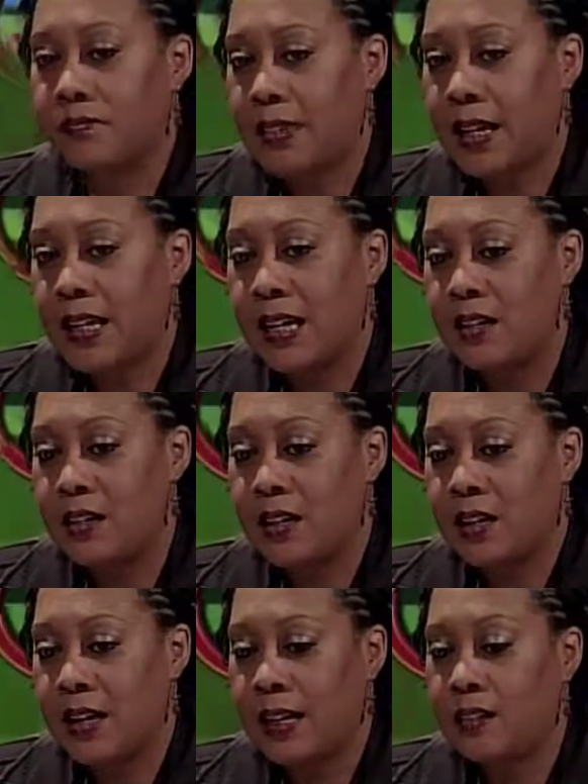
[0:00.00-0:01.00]
I guess
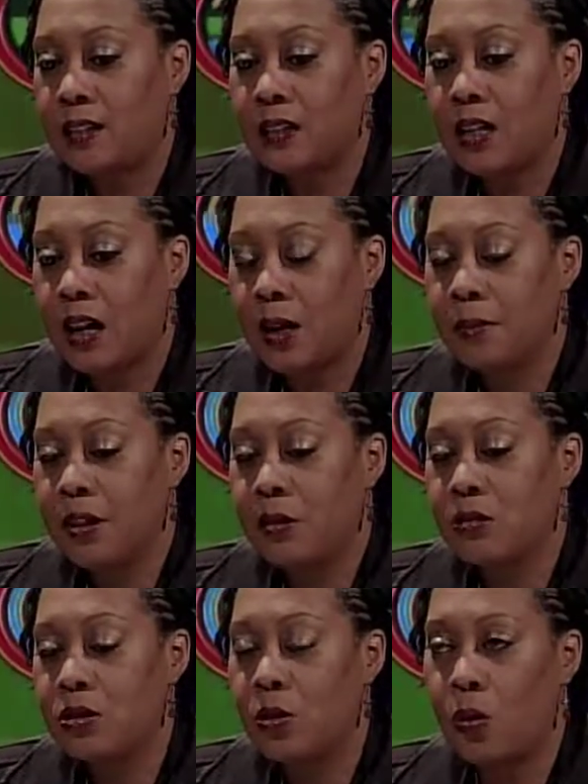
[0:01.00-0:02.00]
at the time that I
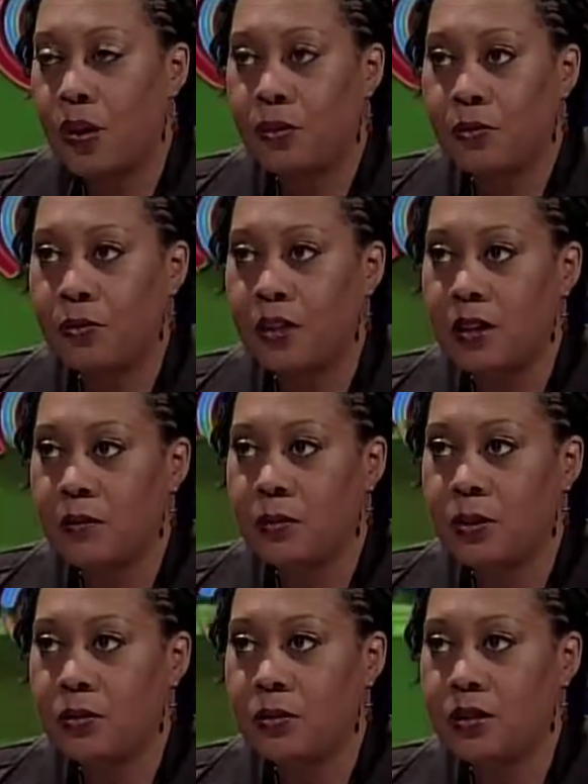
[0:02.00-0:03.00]
was going through the
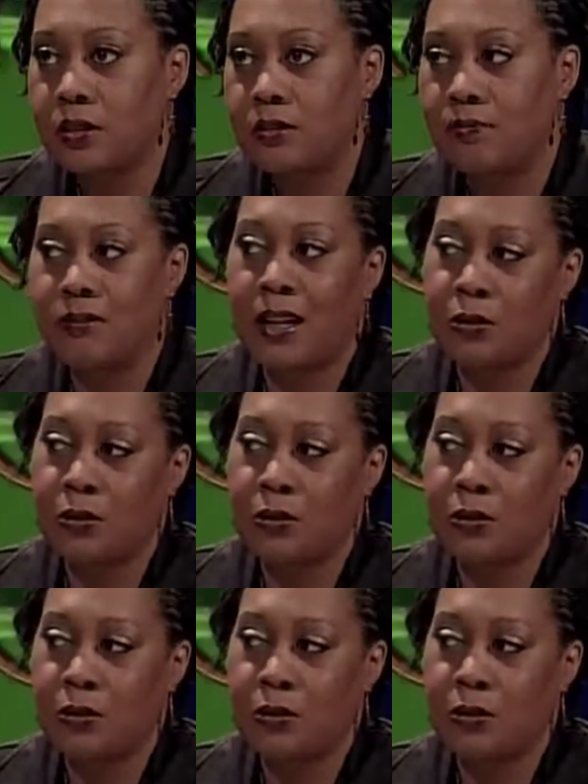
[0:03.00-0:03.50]
abuse,